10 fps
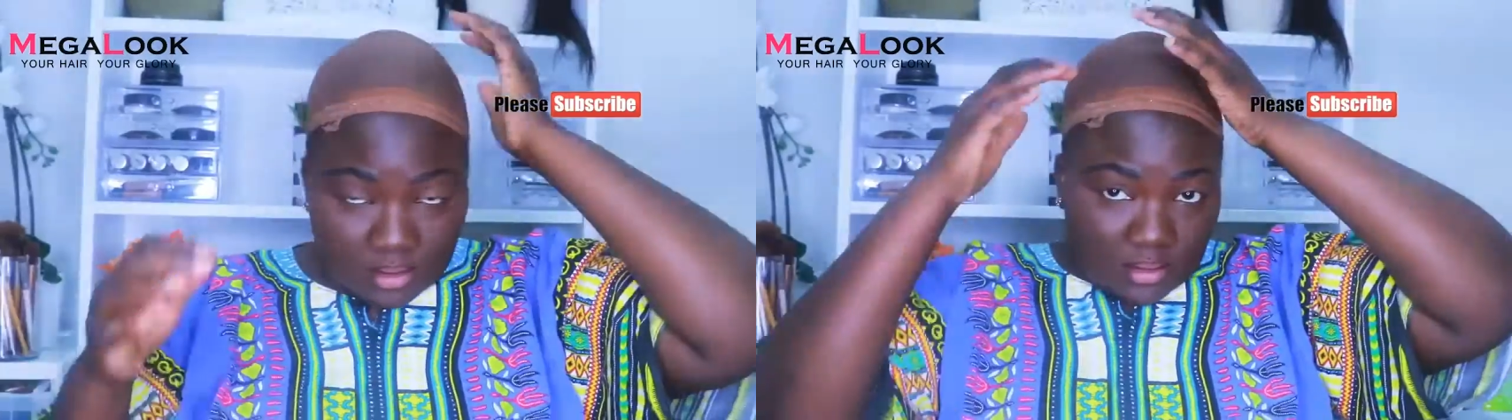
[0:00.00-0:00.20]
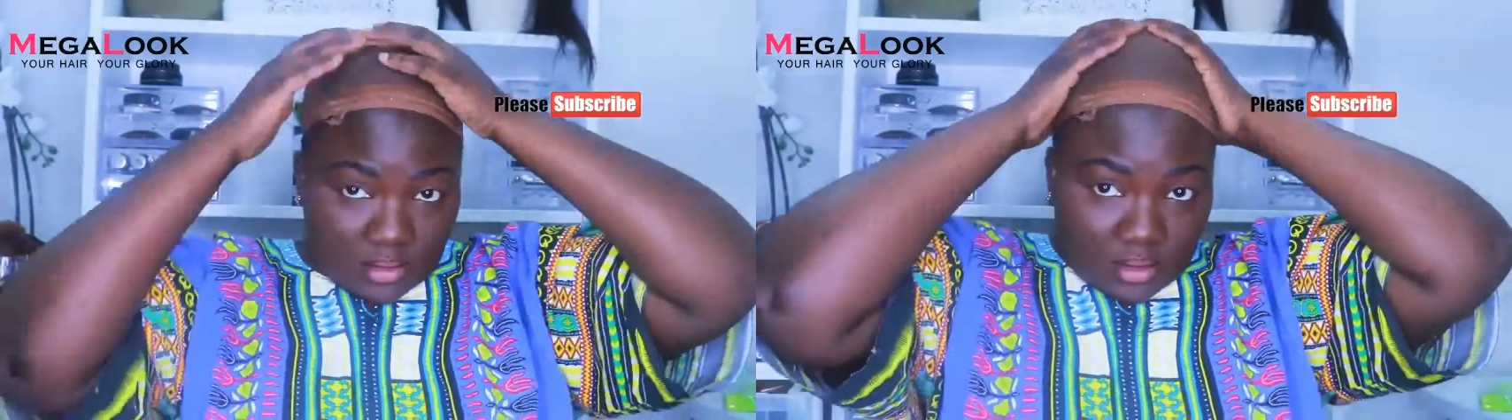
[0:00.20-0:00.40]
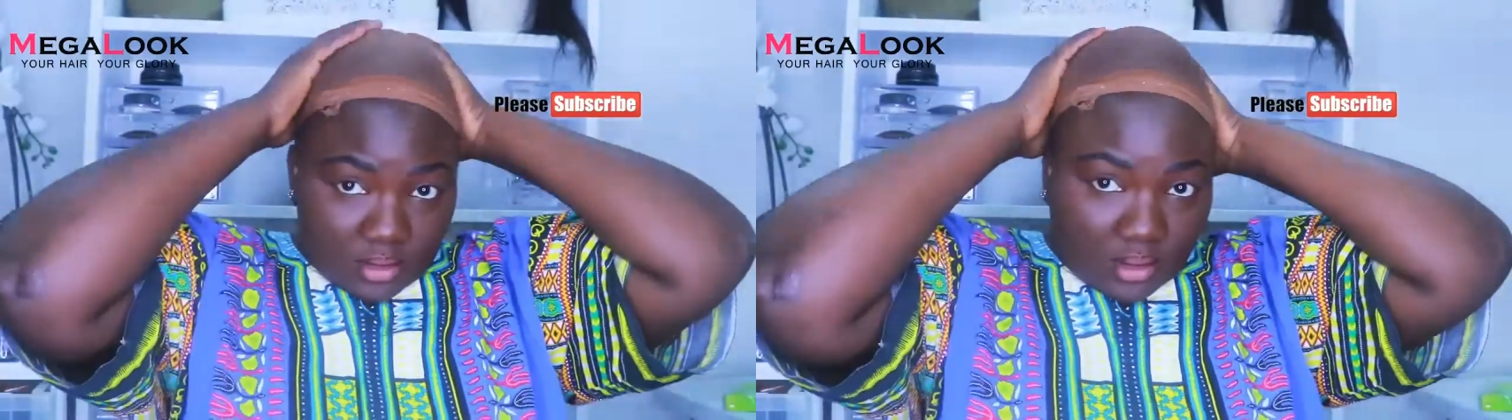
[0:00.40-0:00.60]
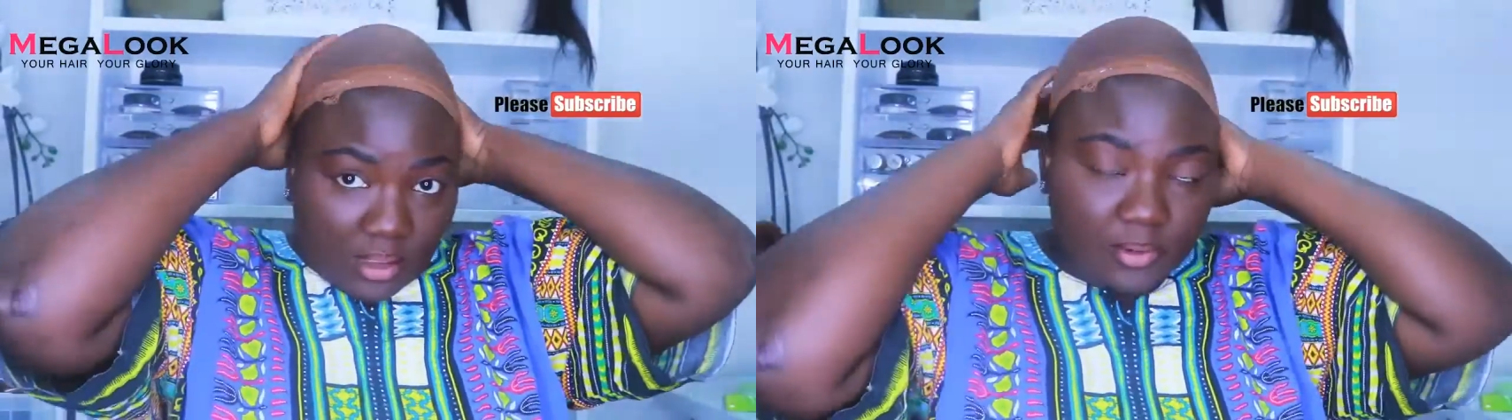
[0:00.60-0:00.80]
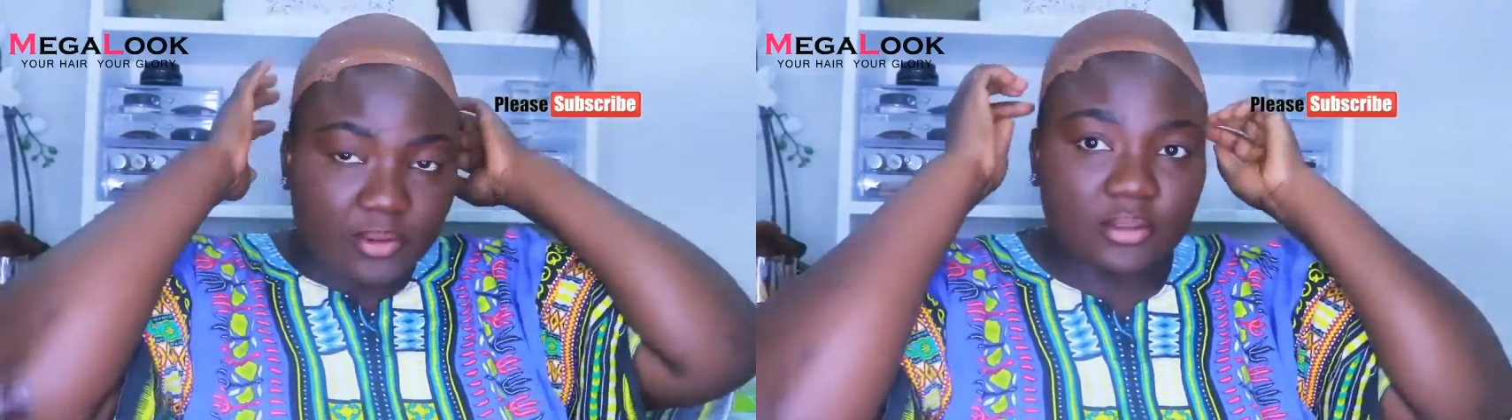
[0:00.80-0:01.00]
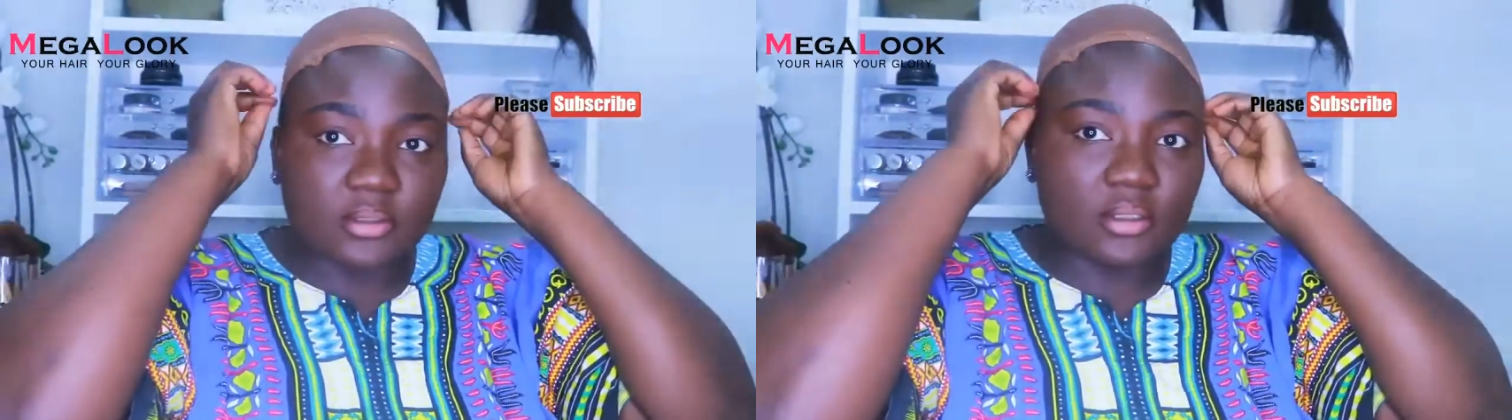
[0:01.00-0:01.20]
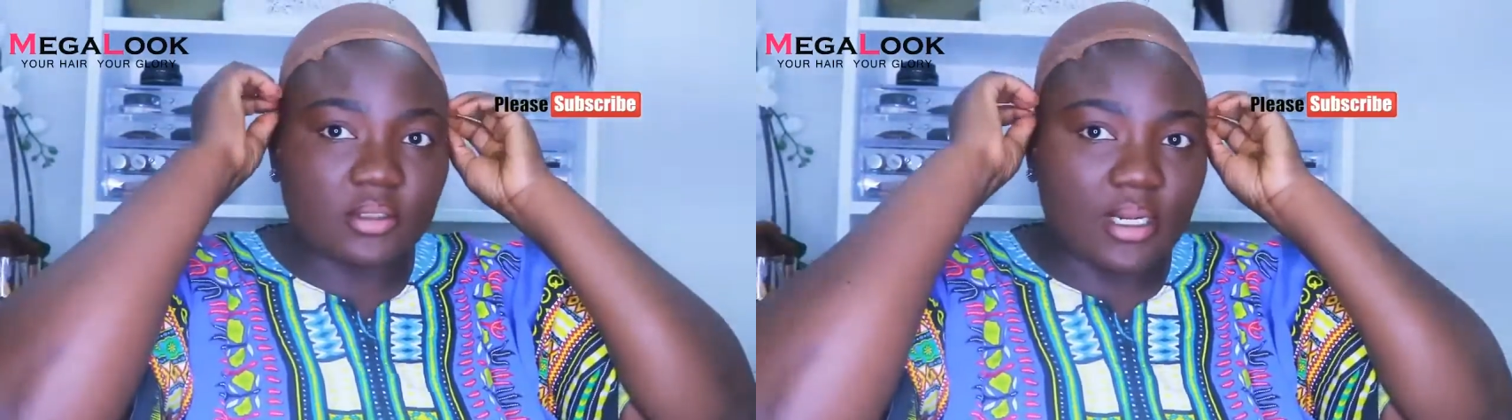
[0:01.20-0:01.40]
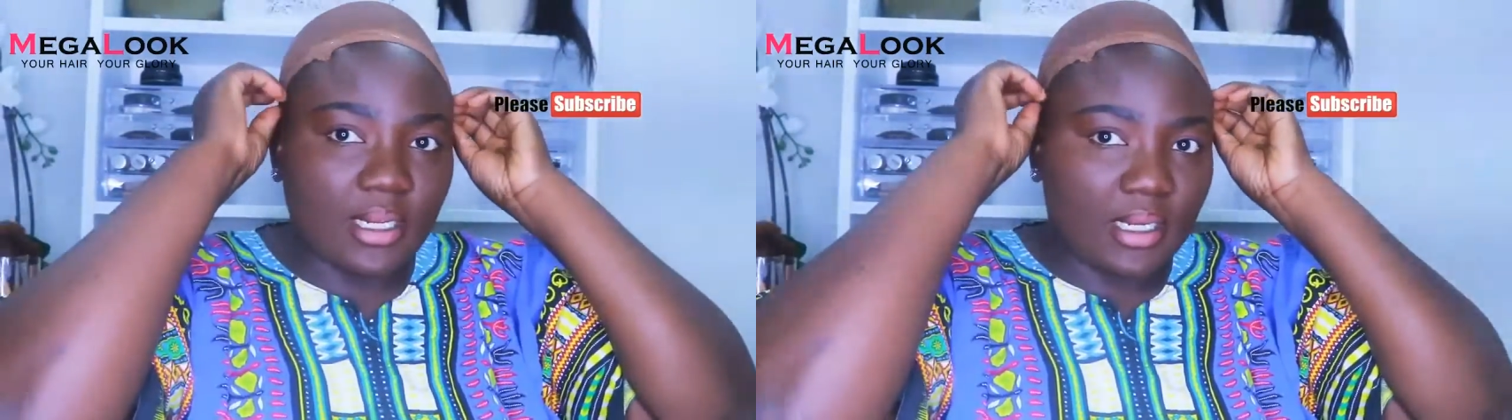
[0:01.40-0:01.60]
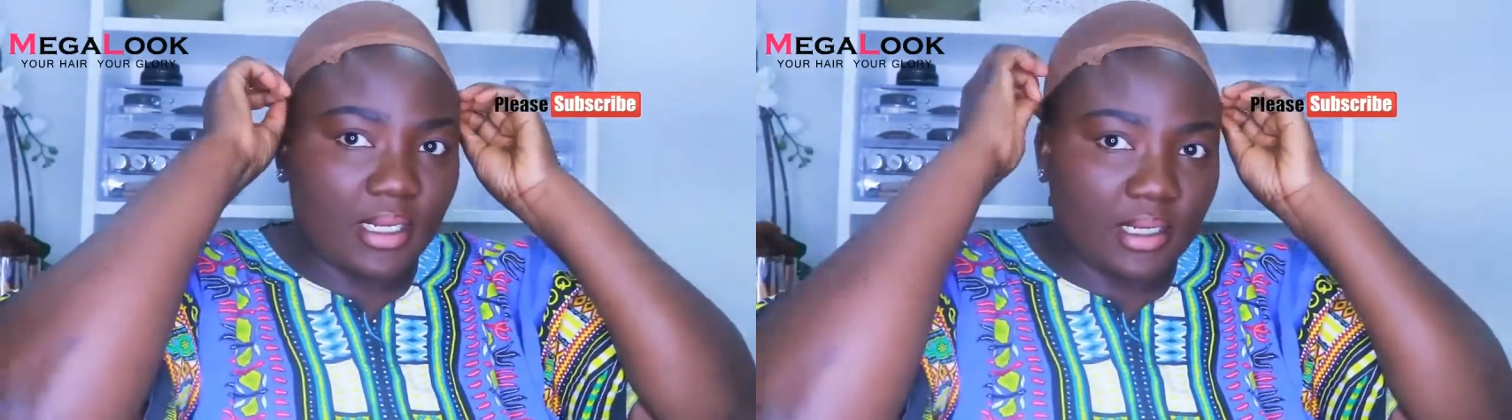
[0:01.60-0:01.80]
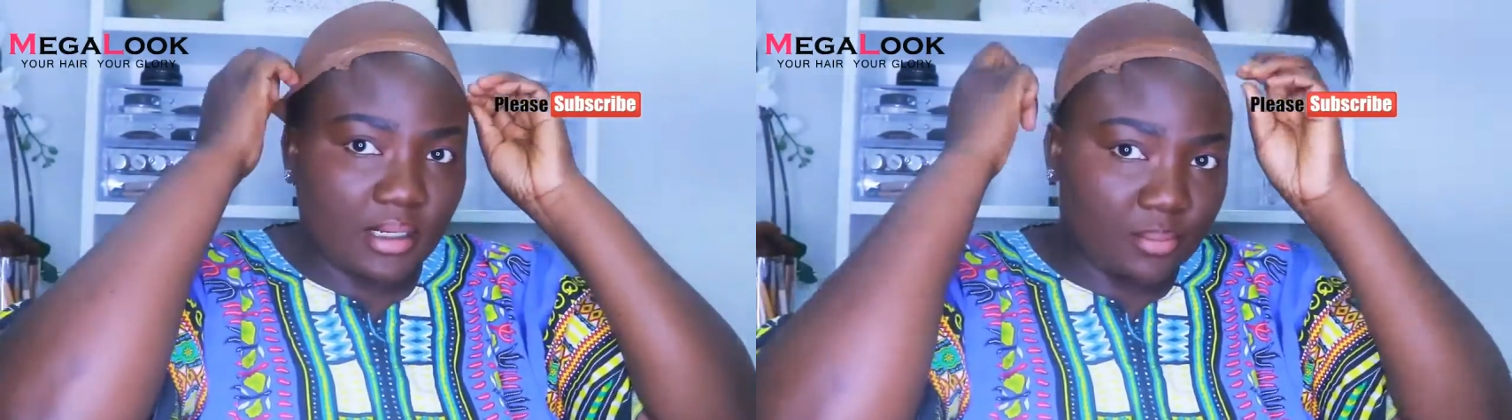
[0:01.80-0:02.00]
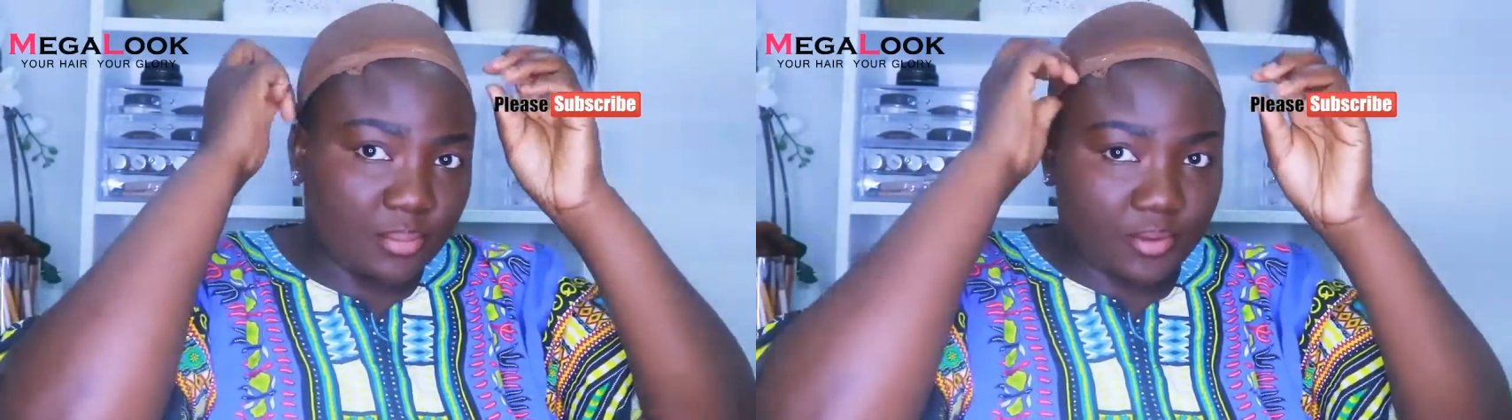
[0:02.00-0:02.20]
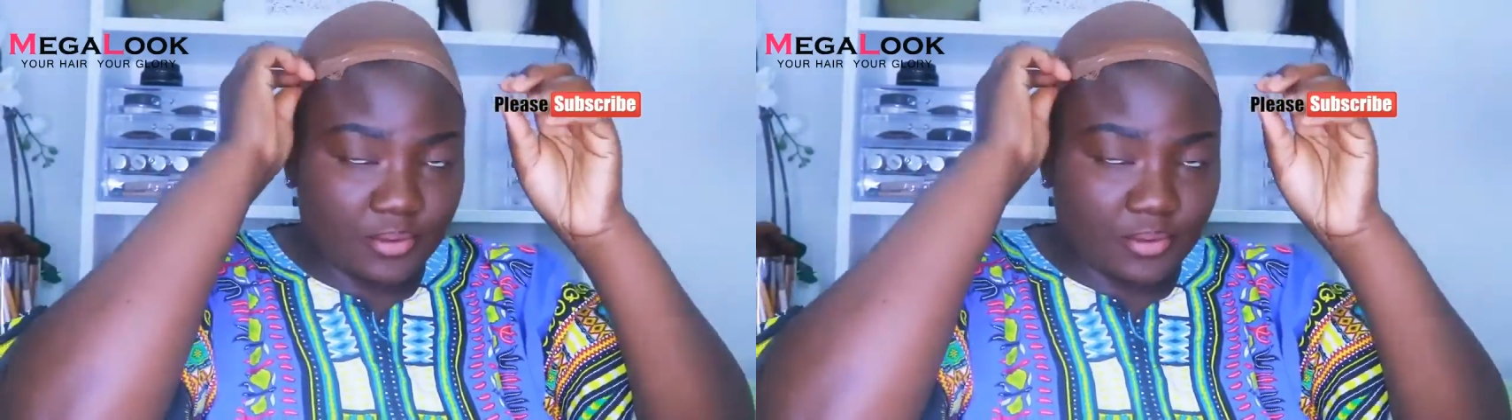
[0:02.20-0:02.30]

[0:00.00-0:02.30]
hair at the front already. I put the